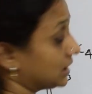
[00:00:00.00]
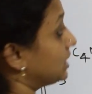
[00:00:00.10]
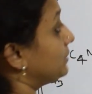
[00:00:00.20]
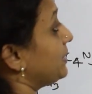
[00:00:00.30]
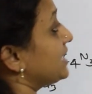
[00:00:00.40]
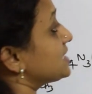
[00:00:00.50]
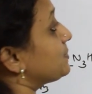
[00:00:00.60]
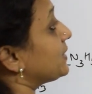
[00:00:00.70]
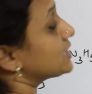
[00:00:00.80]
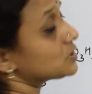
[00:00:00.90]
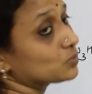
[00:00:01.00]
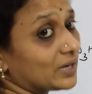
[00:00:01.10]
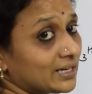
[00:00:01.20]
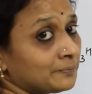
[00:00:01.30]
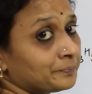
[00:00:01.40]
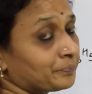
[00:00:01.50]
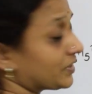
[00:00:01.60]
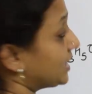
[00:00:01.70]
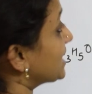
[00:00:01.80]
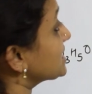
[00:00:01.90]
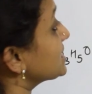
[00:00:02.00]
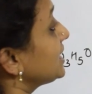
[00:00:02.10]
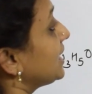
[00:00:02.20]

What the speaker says: The base pairs, one. Yes,